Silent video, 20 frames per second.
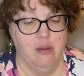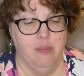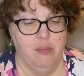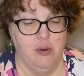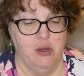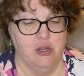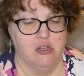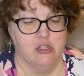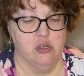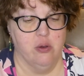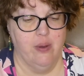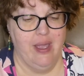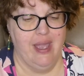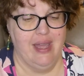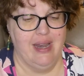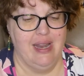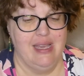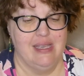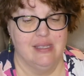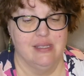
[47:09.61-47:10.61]
a book
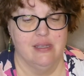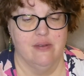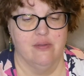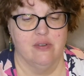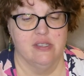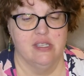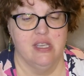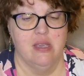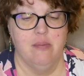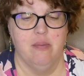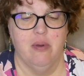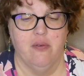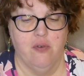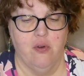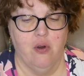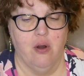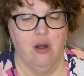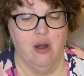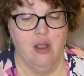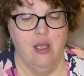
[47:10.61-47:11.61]
Joanna has never seen
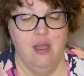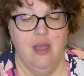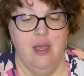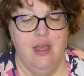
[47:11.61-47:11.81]
before,